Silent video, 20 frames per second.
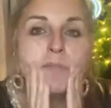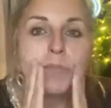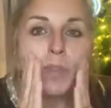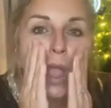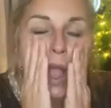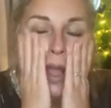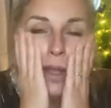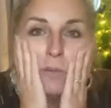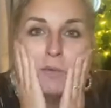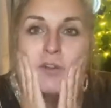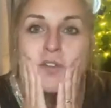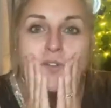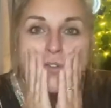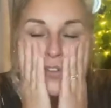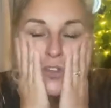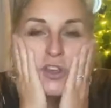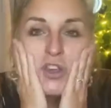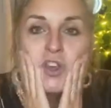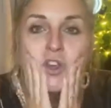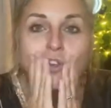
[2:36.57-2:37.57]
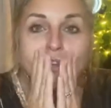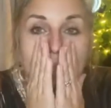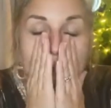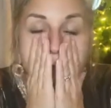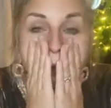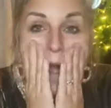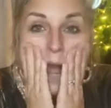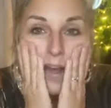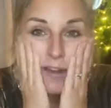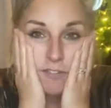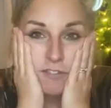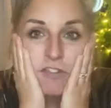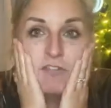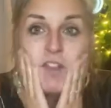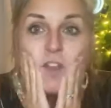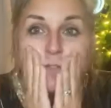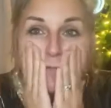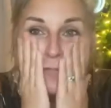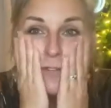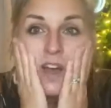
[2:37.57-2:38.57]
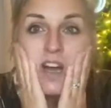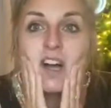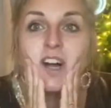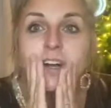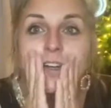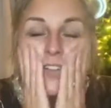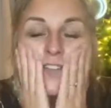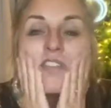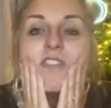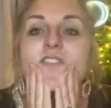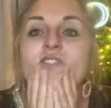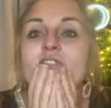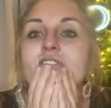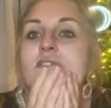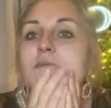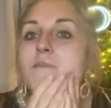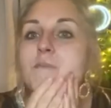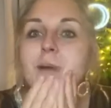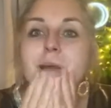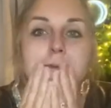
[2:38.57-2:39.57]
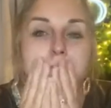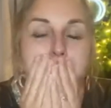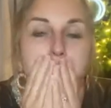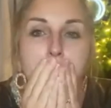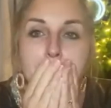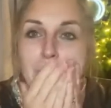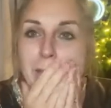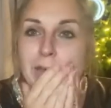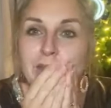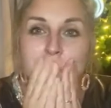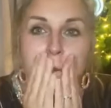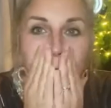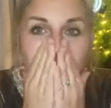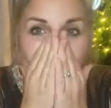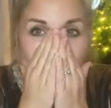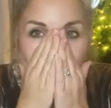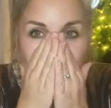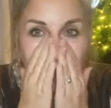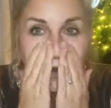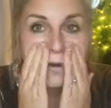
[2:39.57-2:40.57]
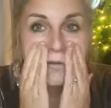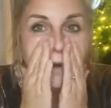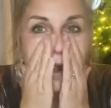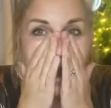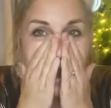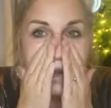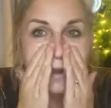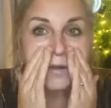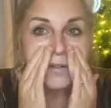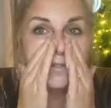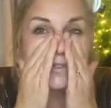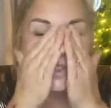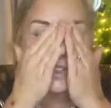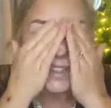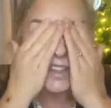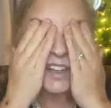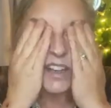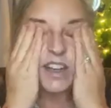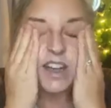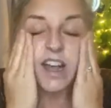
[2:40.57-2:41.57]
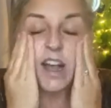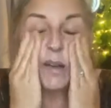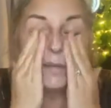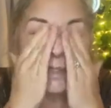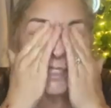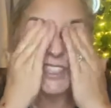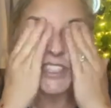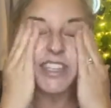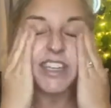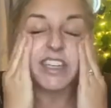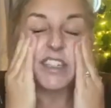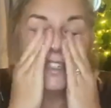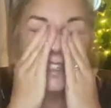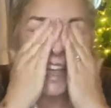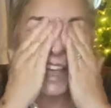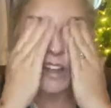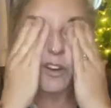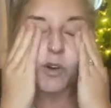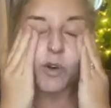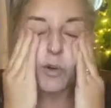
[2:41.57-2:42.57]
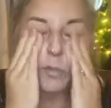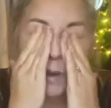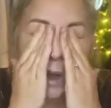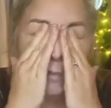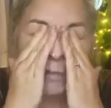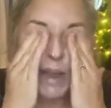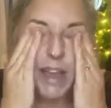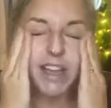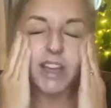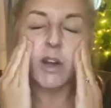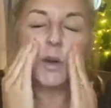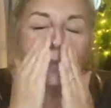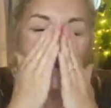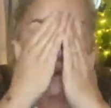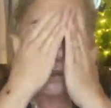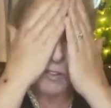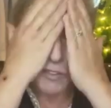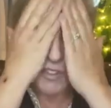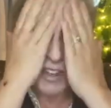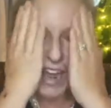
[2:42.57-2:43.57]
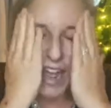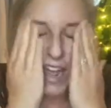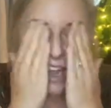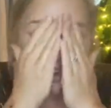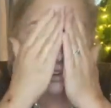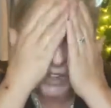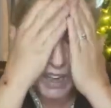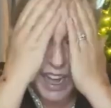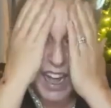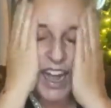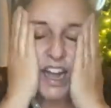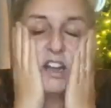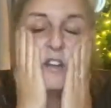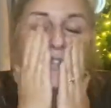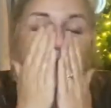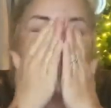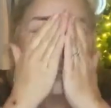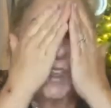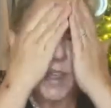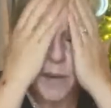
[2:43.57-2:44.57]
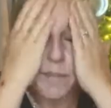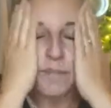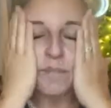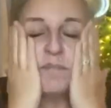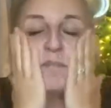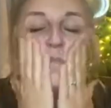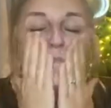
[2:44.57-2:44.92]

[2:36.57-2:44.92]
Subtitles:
I would use half of it first and just massage it all around. I'm actually going to take all my makeup off now and